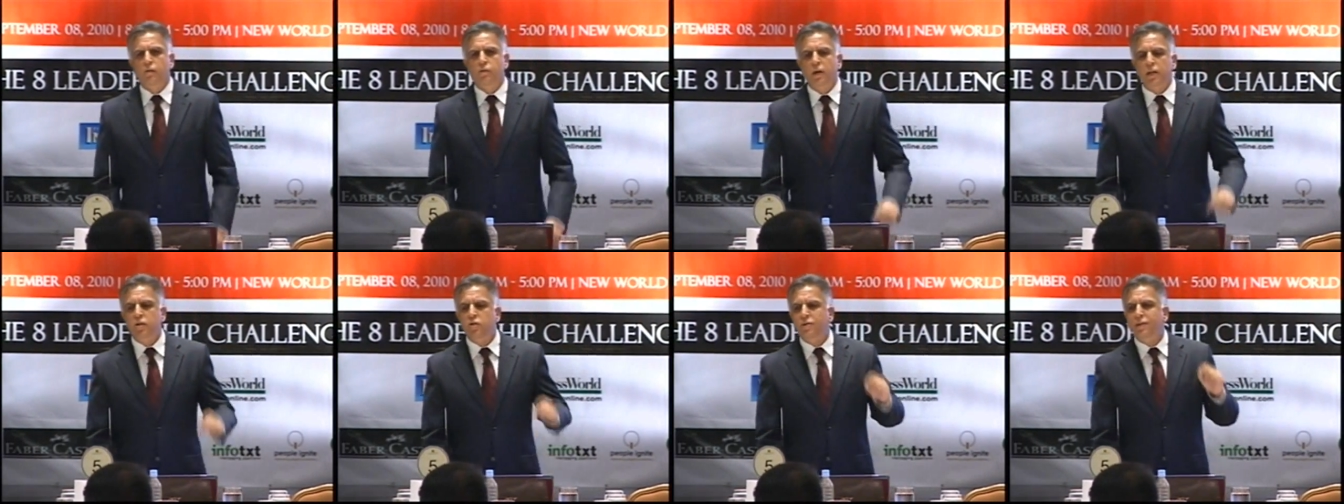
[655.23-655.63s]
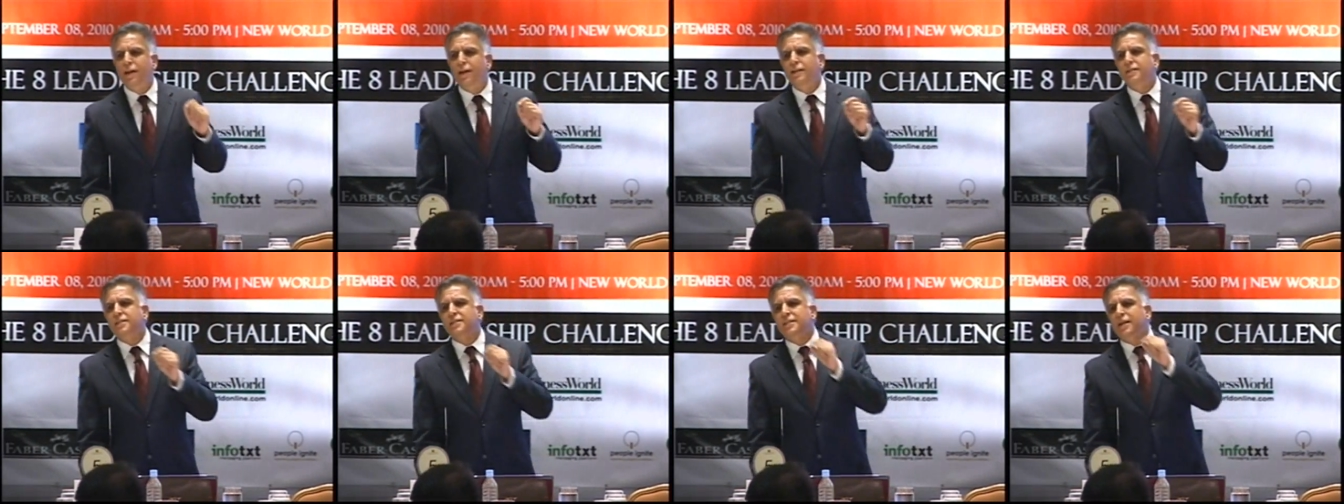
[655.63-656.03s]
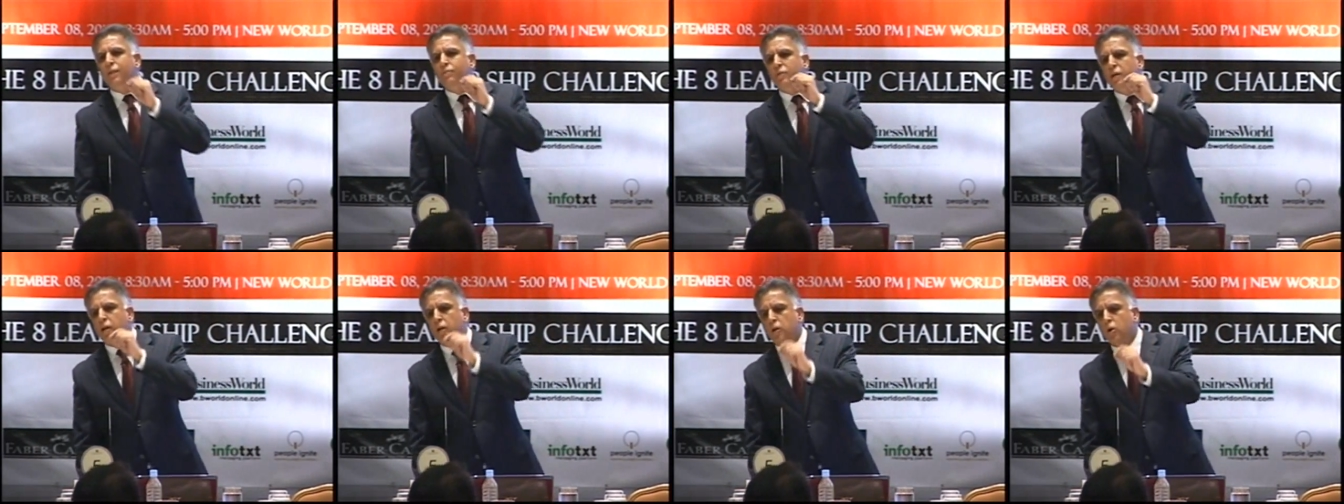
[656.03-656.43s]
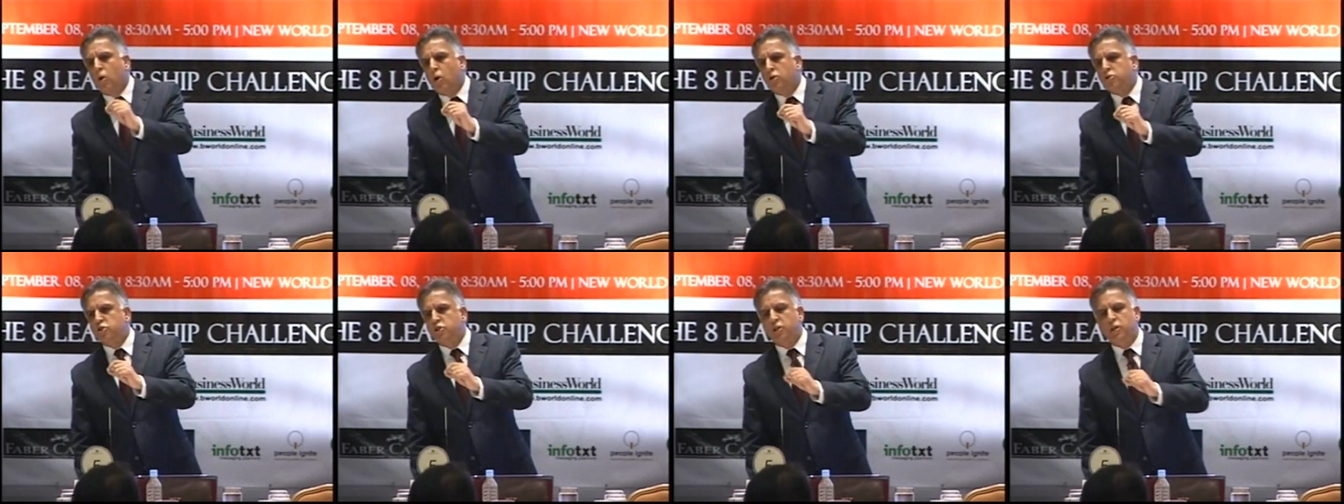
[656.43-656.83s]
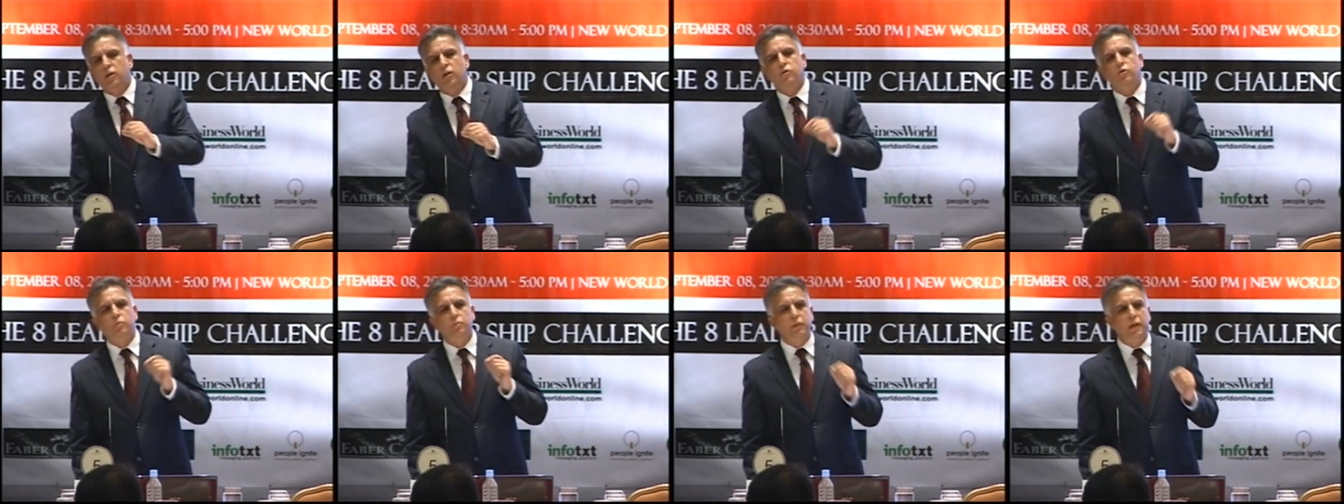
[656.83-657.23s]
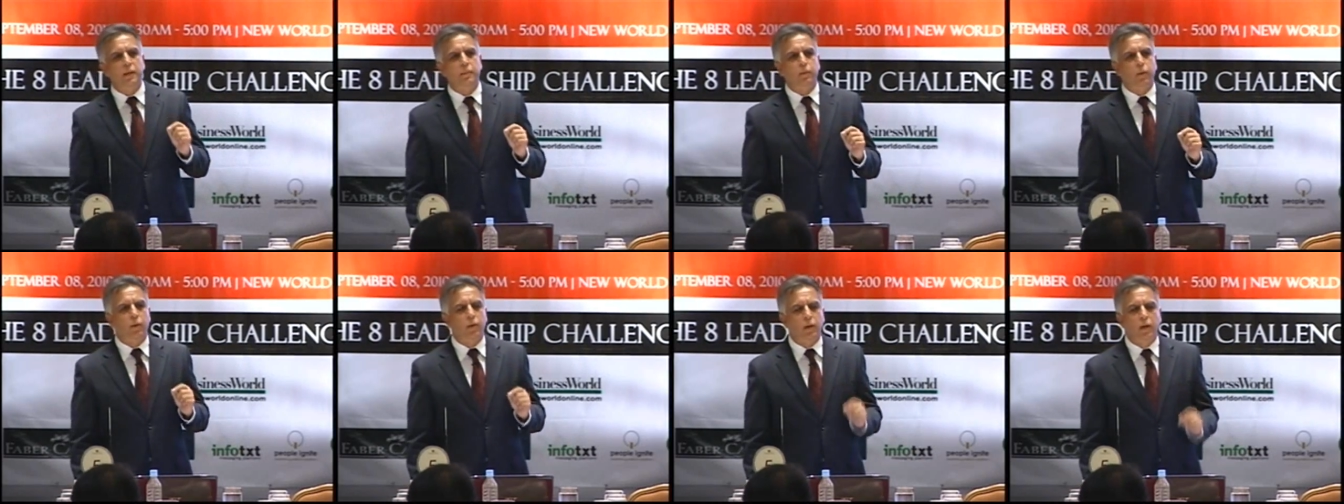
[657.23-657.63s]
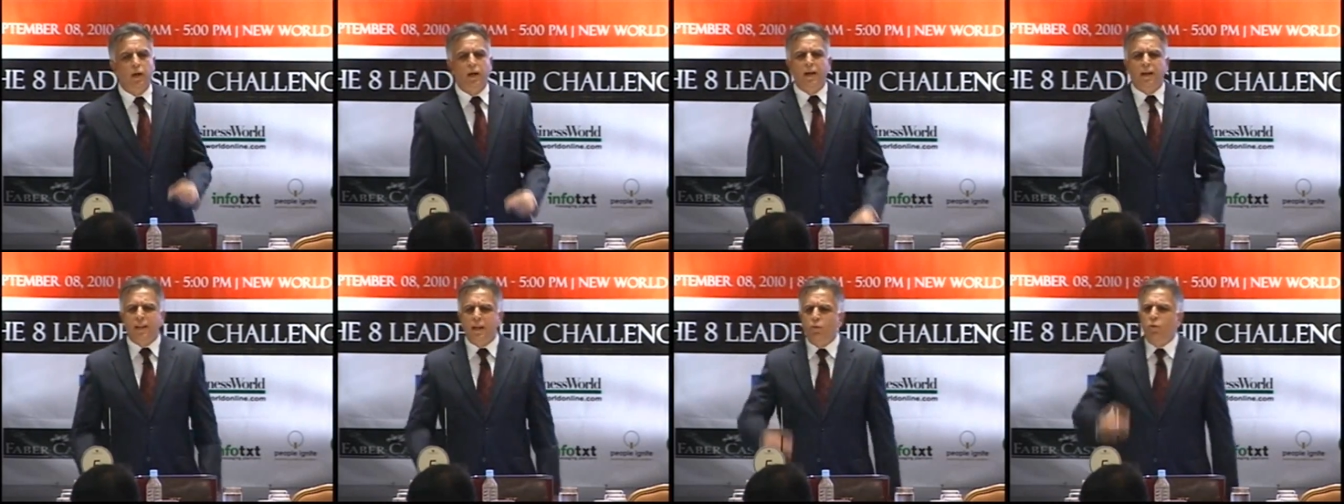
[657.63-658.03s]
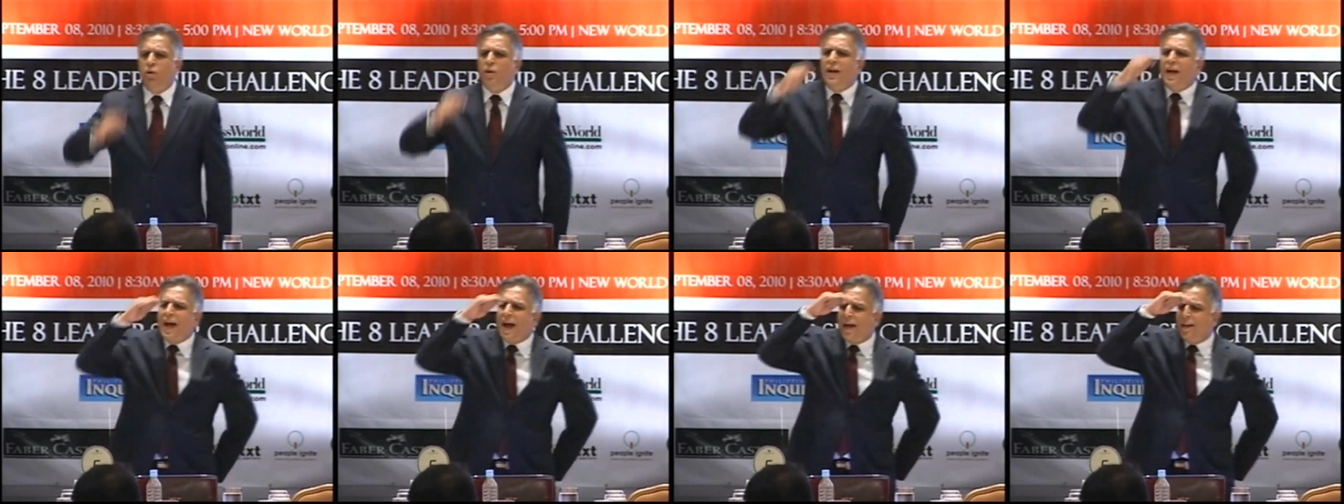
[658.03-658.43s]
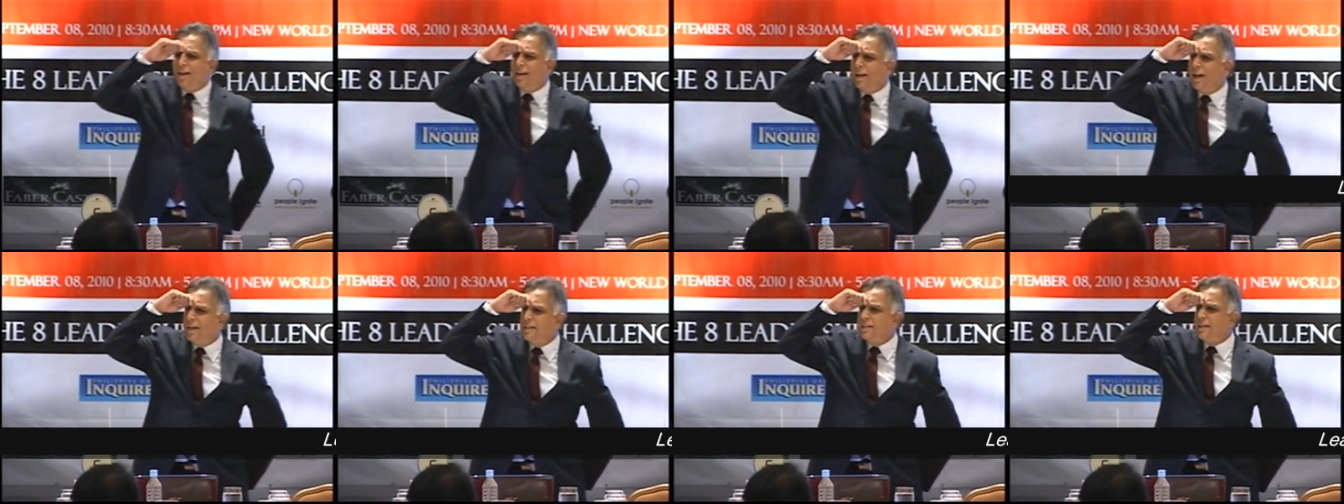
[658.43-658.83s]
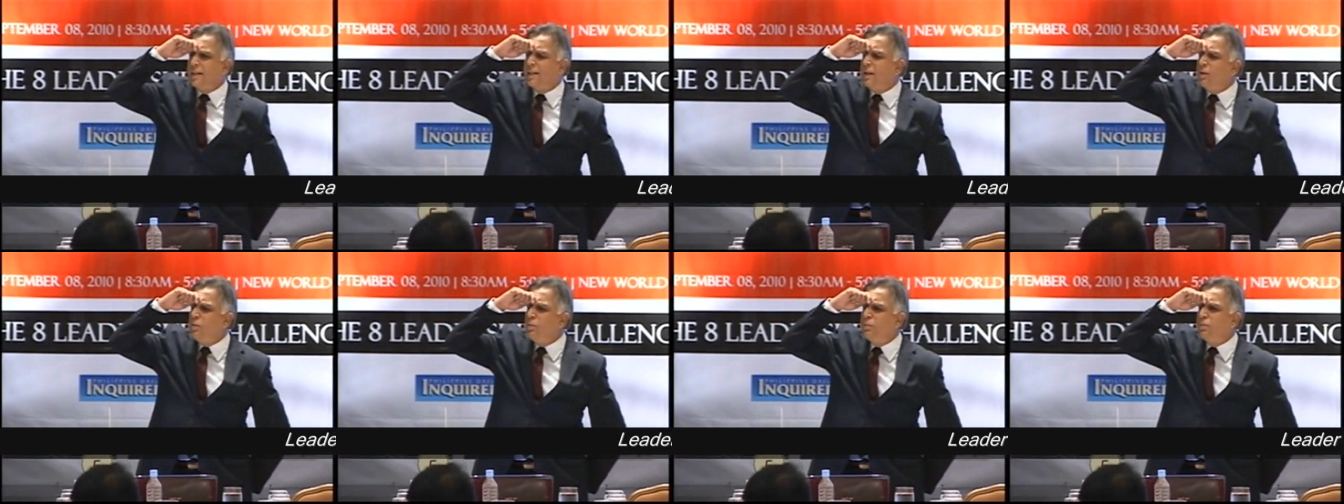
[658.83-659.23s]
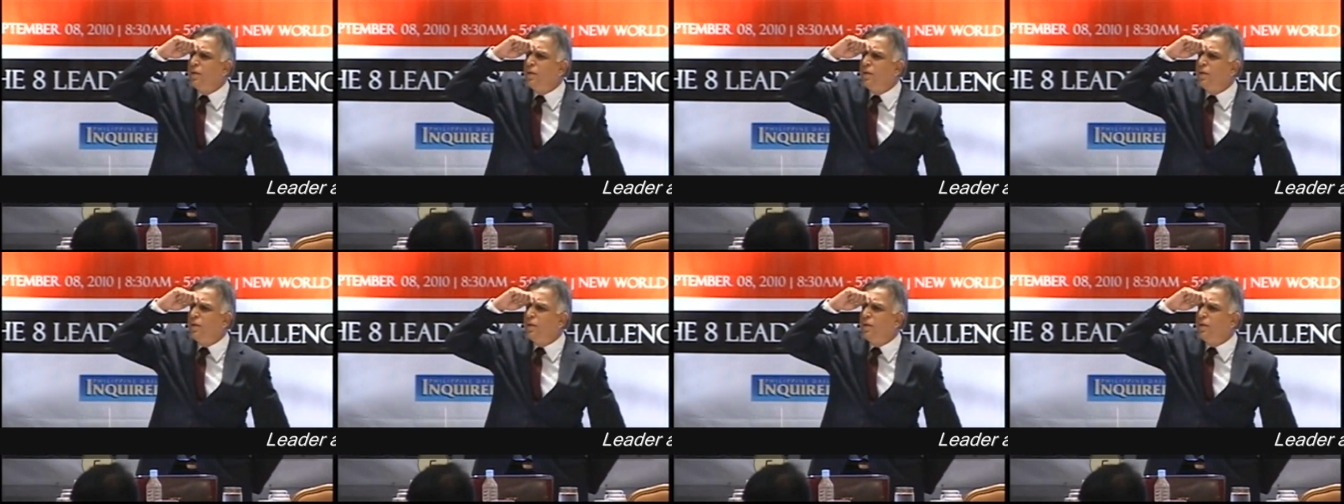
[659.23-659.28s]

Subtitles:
When you tell something logical to people, they want to analyze it.